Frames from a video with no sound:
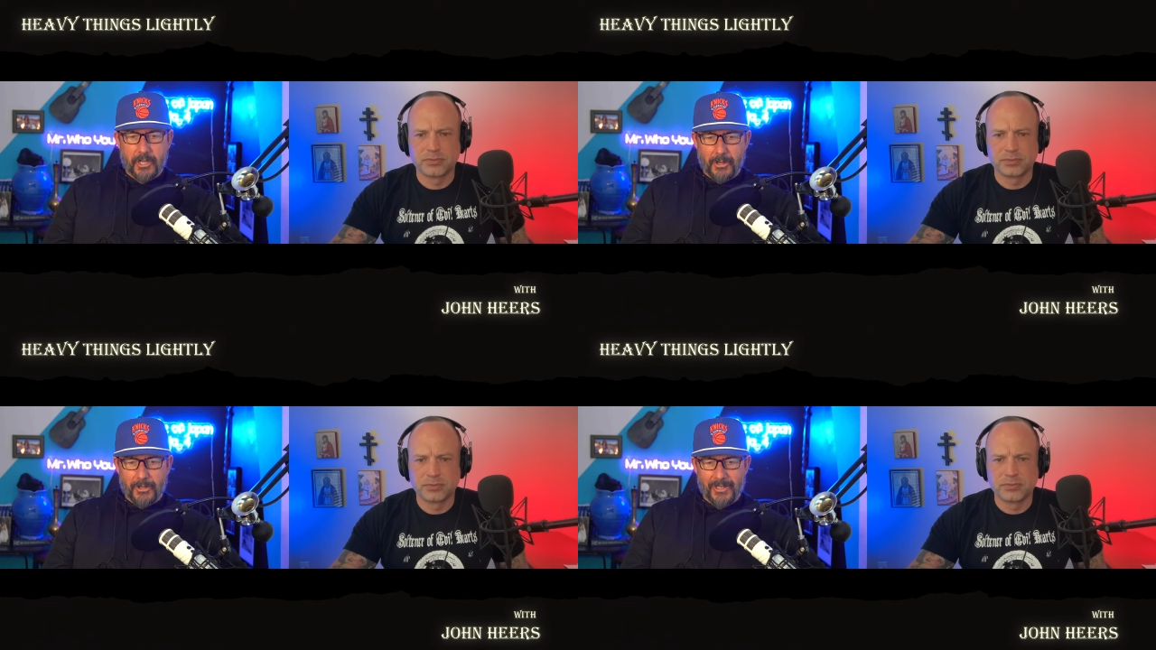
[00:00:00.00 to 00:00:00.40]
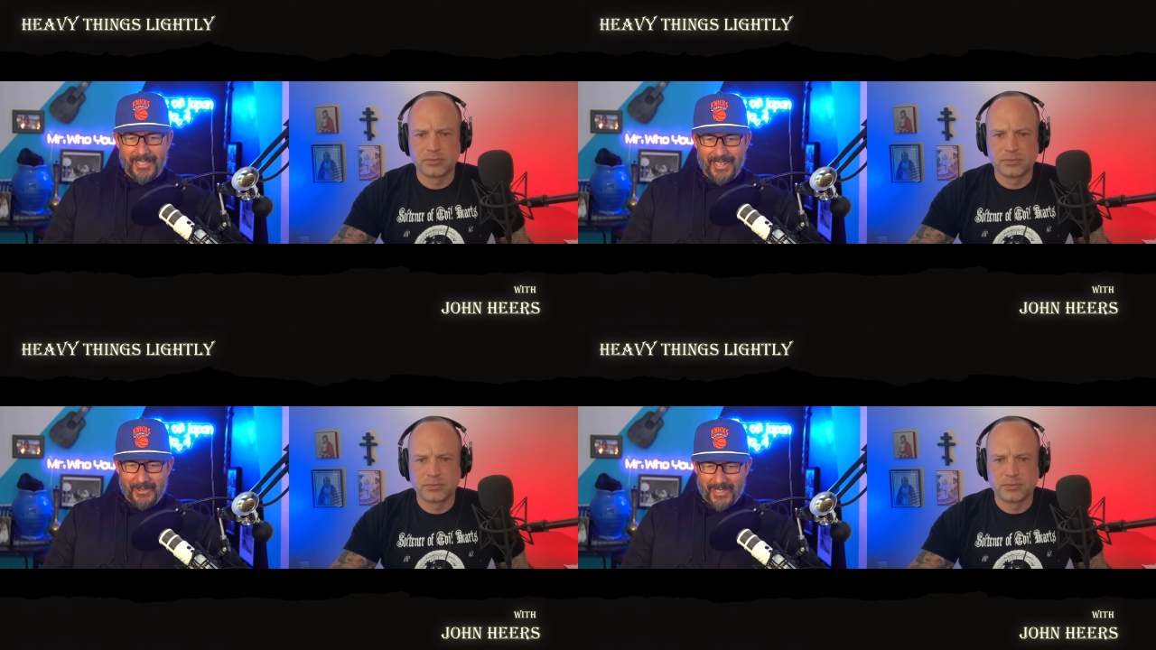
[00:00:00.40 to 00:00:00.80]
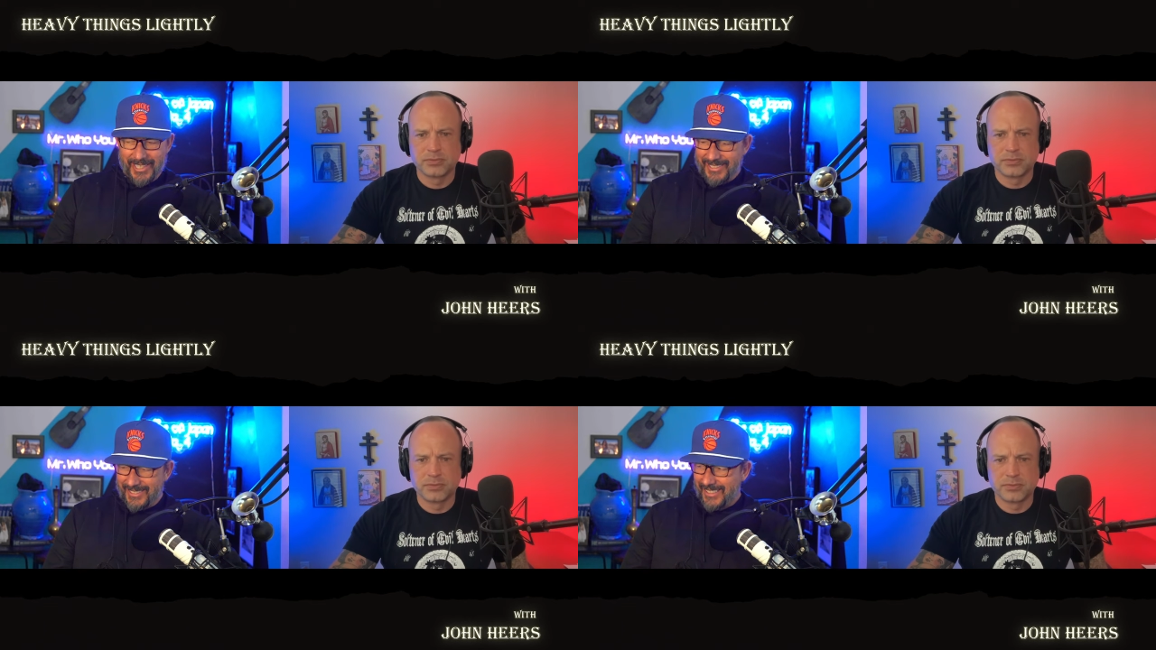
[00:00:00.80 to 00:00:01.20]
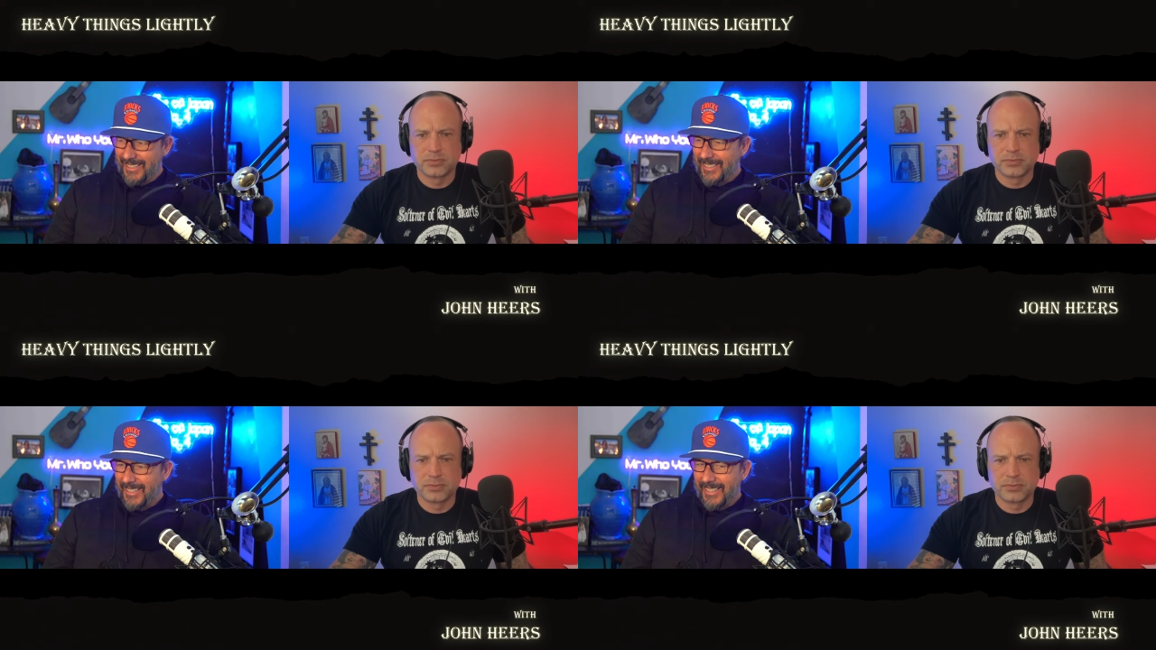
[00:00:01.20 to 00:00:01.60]
Speaker 1: show, and I realized
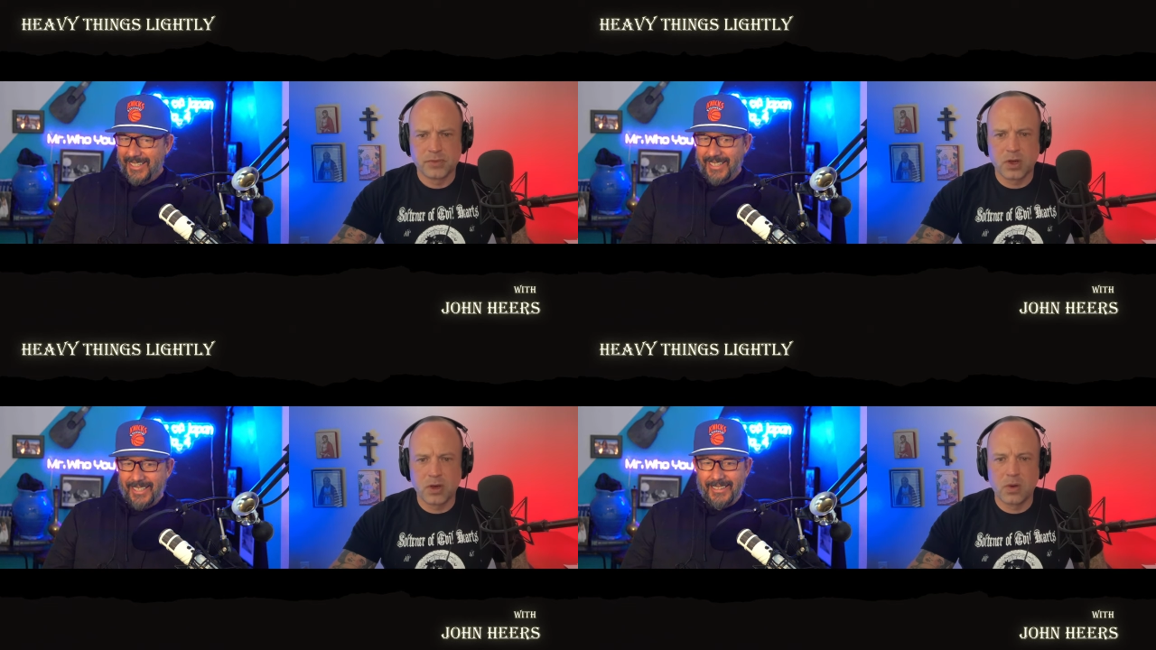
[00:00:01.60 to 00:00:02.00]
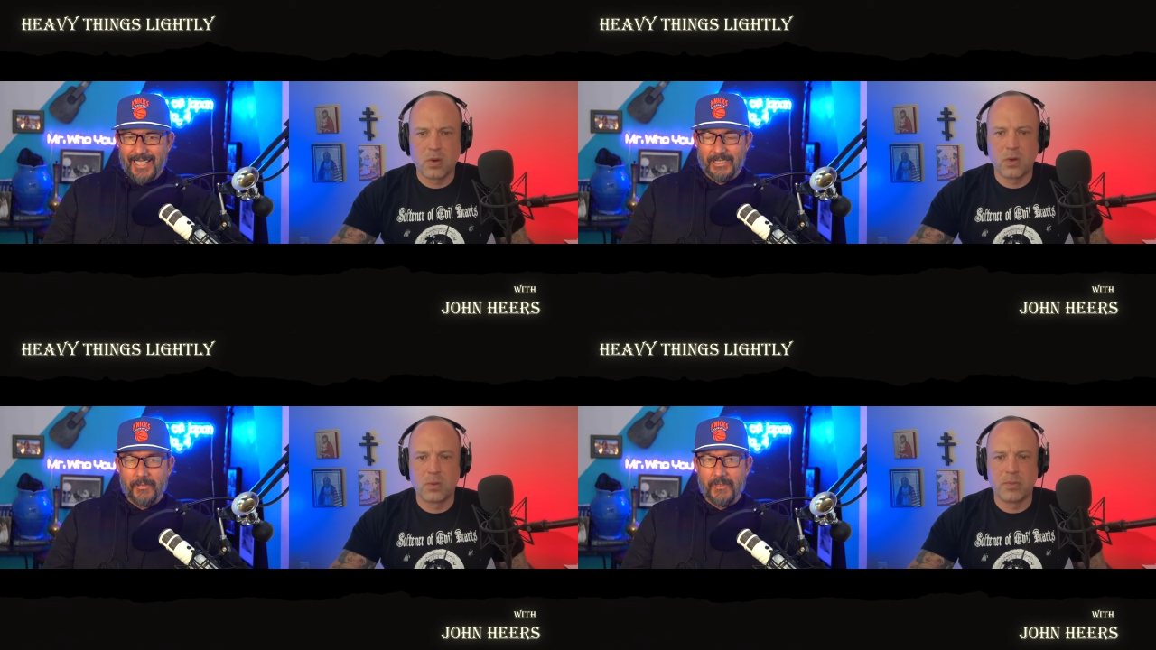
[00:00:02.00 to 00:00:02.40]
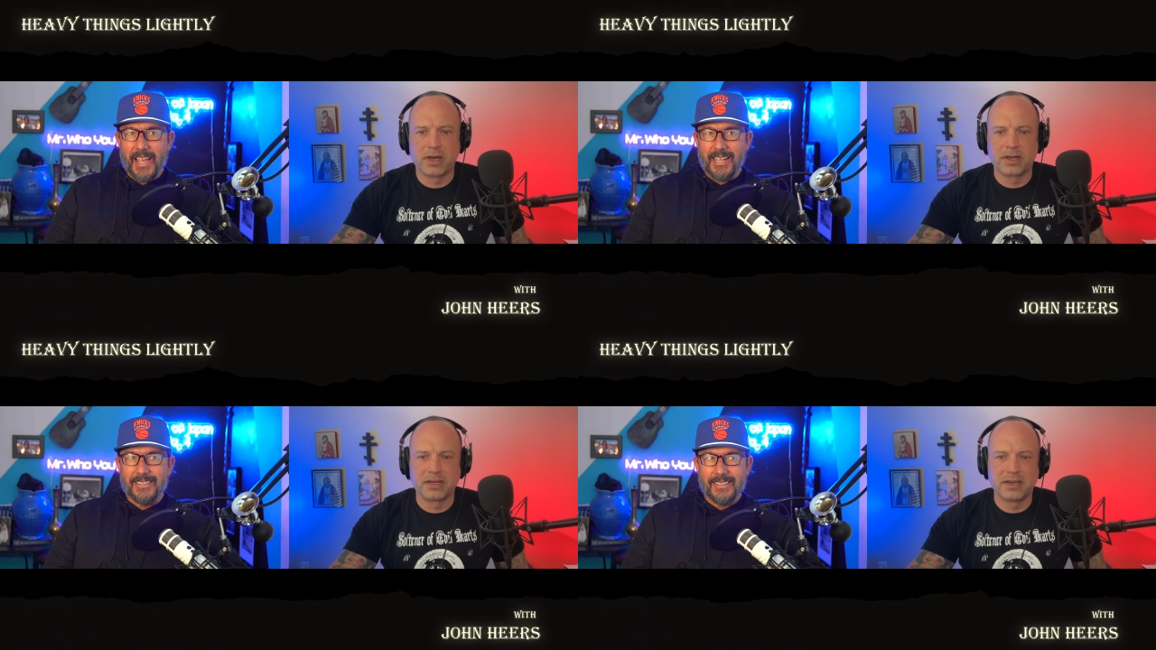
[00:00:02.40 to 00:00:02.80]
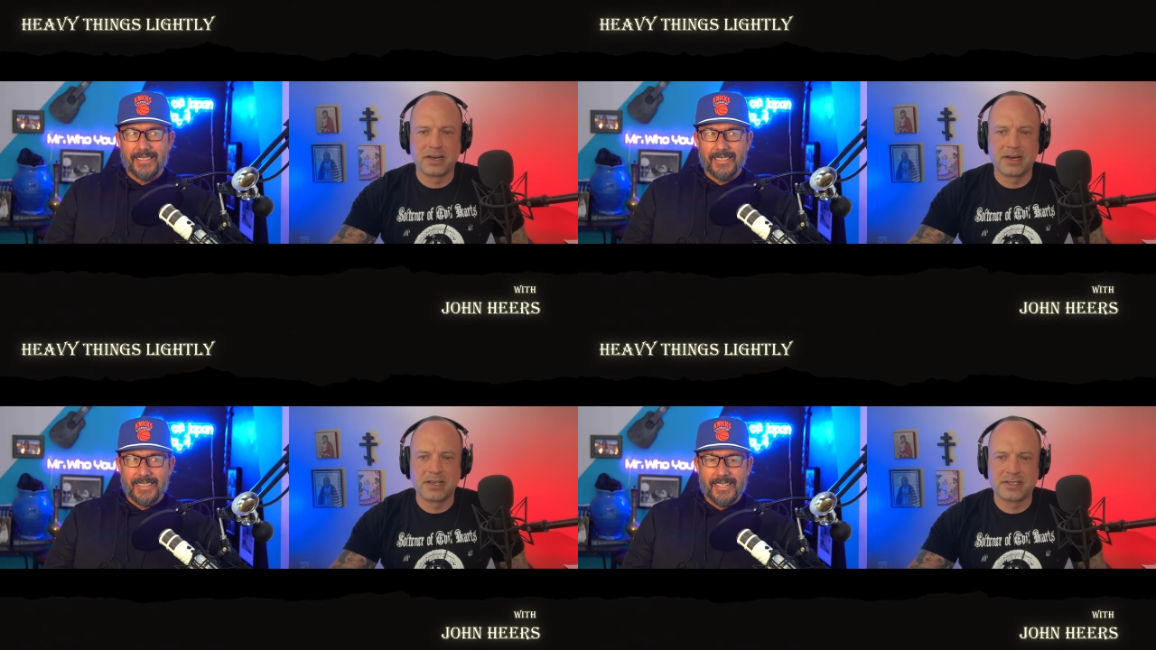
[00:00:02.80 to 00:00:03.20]
oh, that's a oh fact. Oh my
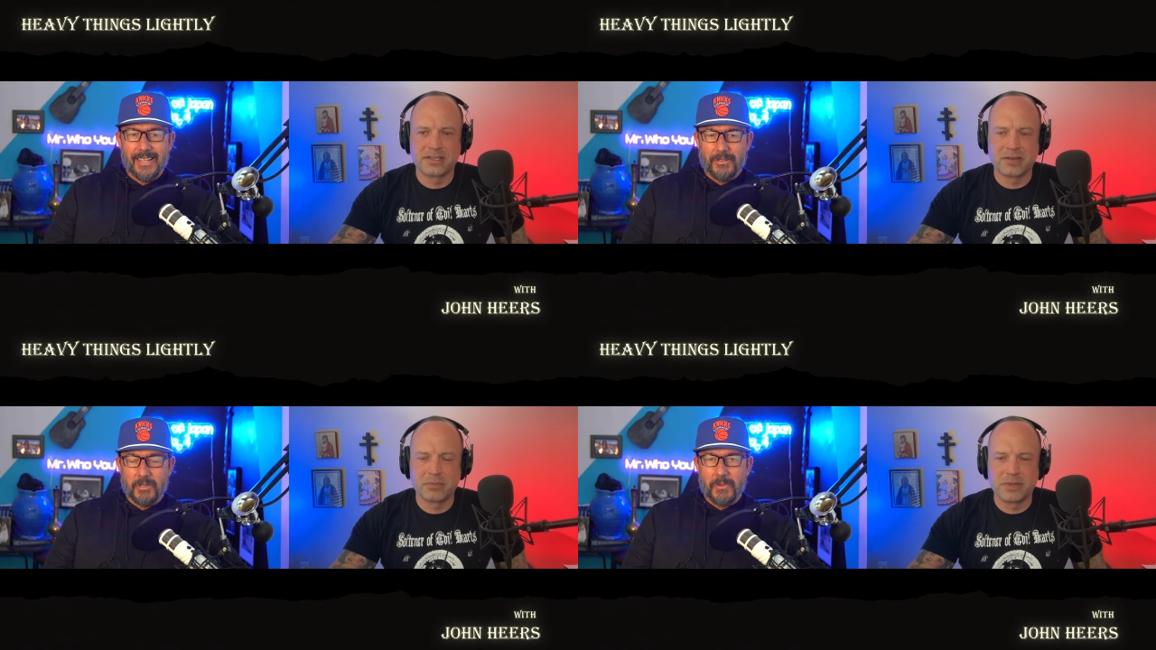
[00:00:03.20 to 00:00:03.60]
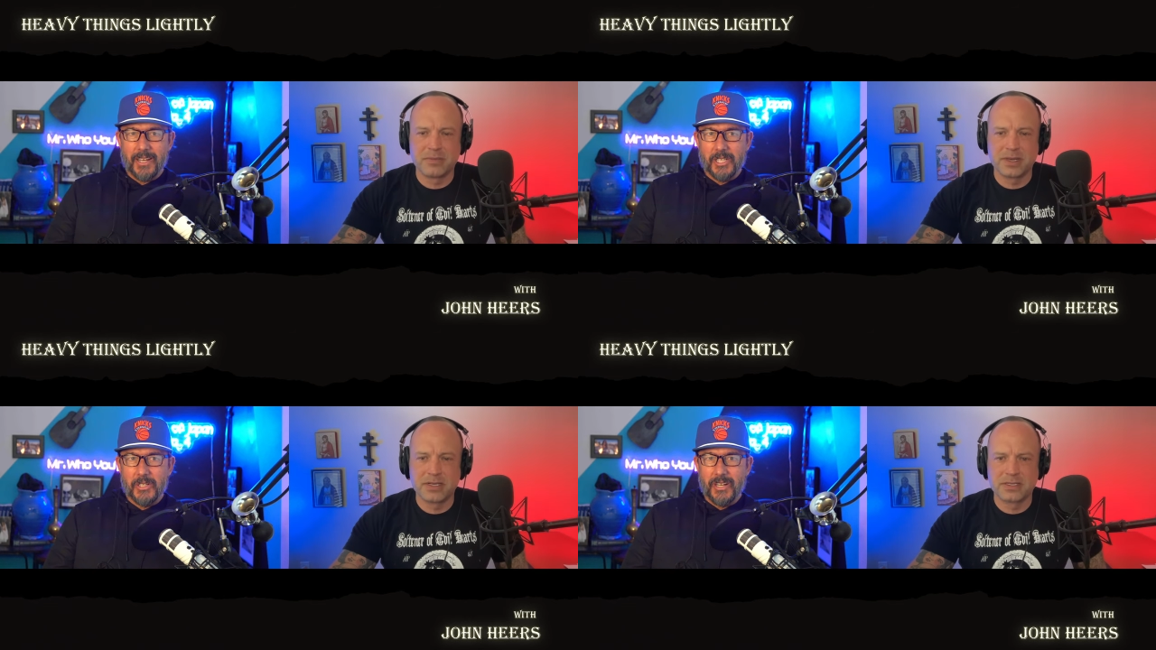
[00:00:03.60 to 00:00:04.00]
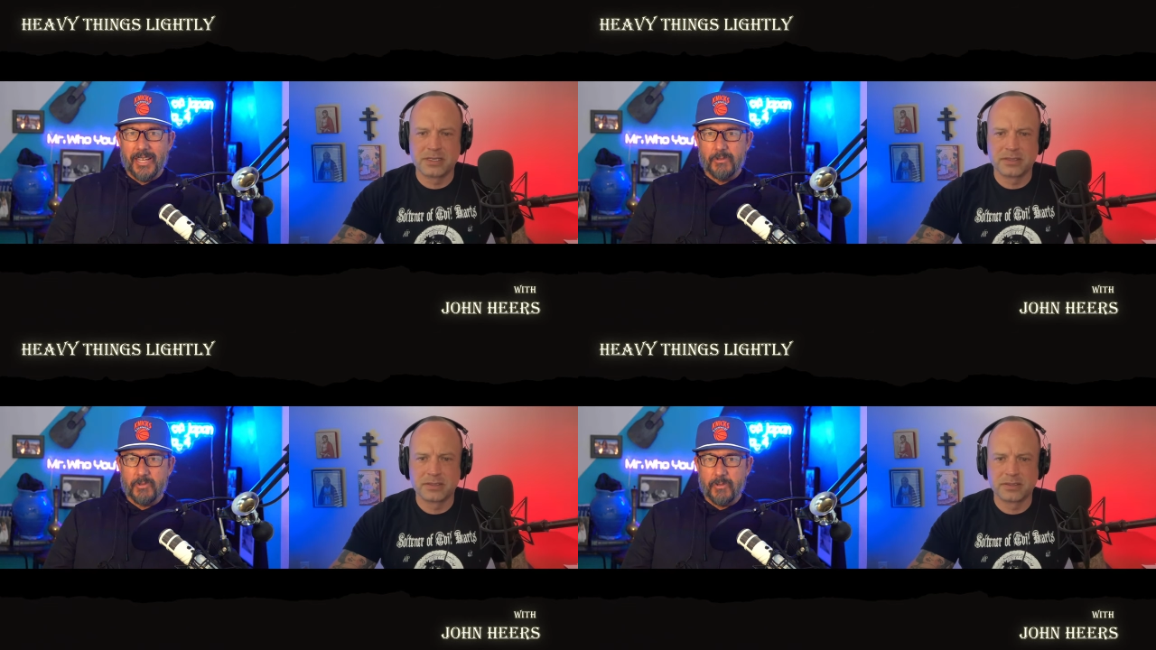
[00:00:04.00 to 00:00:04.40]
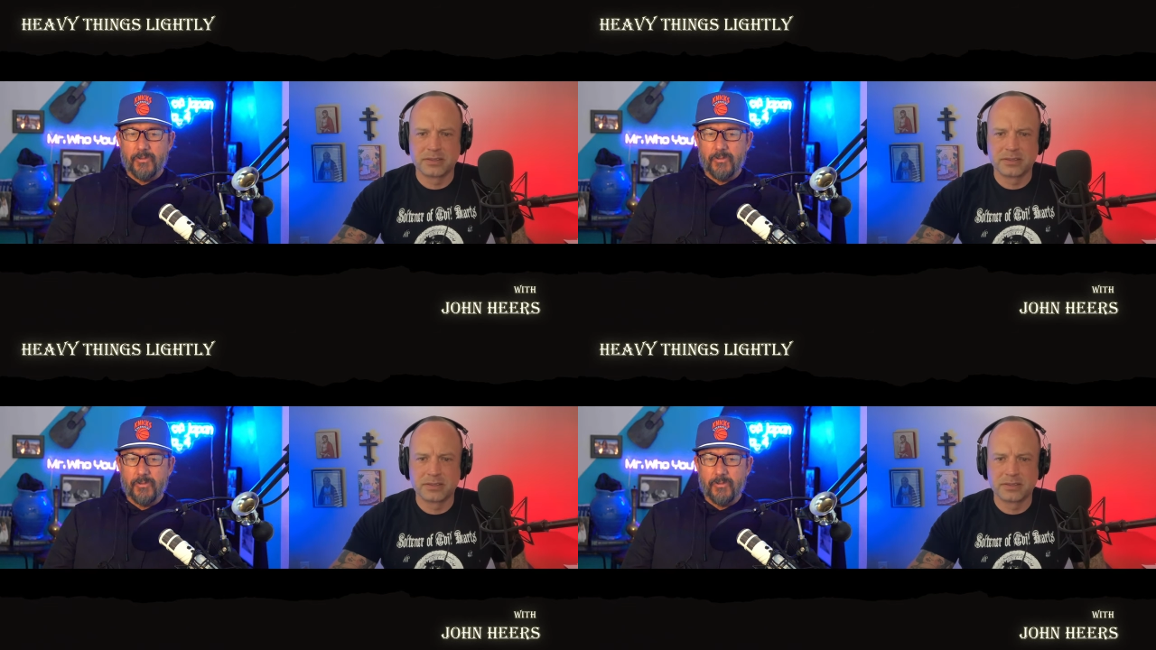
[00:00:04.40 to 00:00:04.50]
gosh, that was that about a year. and a, It was